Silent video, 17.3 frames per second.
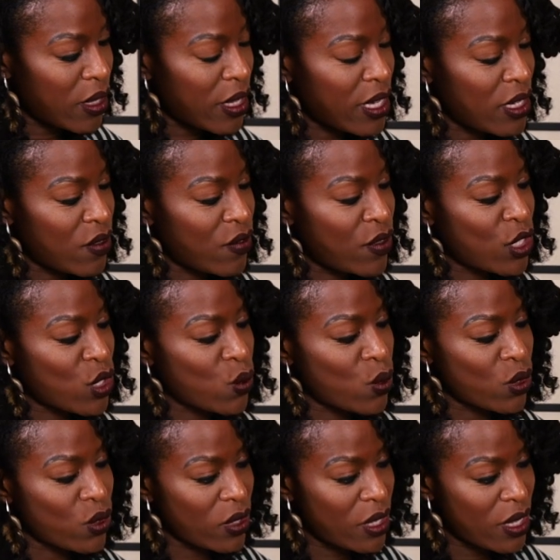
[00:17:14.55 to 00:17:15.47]

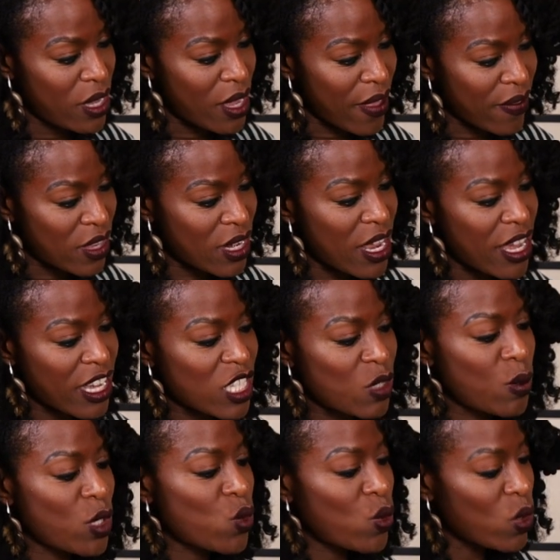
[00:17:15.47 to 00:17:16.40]
individual and the
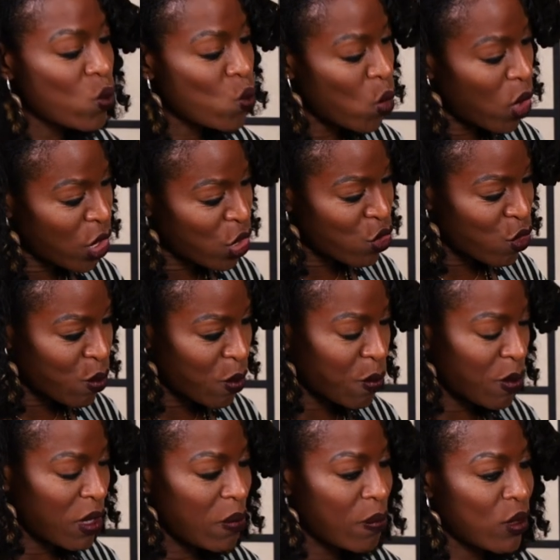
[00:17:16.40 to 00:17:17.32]
next between one group
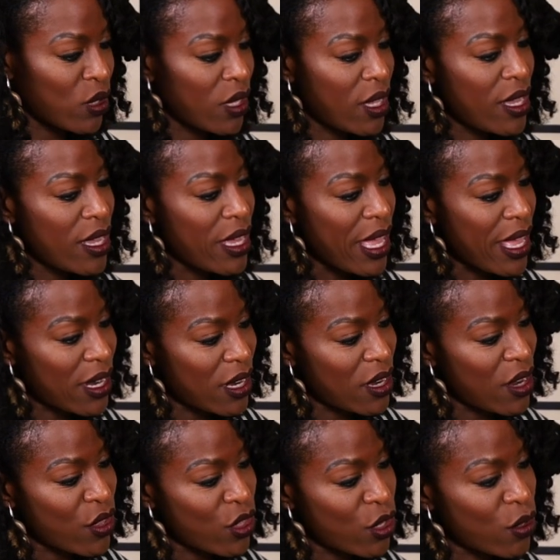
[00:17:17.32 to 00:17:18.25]
of people and
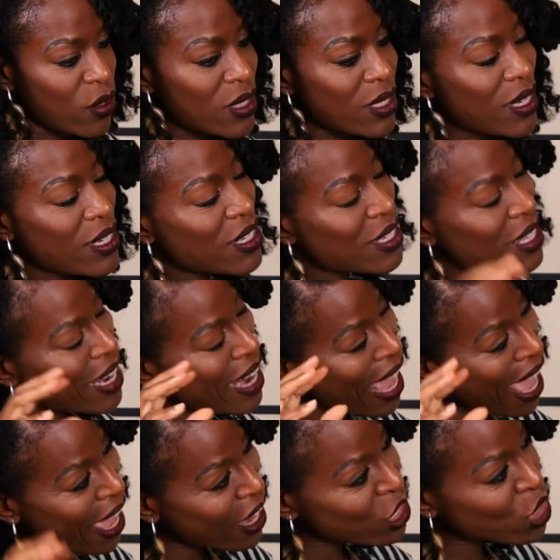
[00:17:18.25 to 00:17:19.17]
another, such that
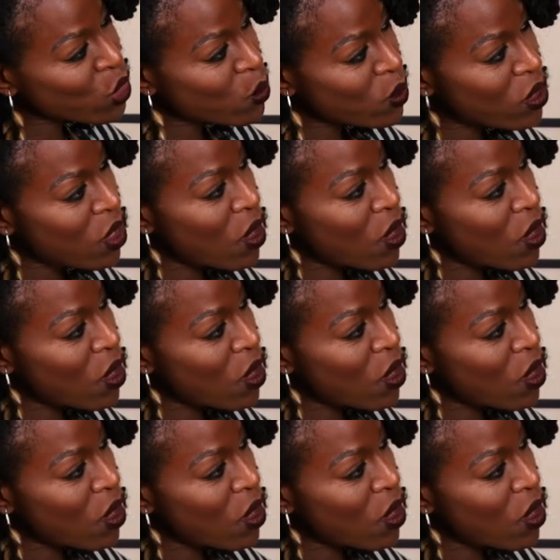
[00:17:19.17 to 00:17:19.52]
actual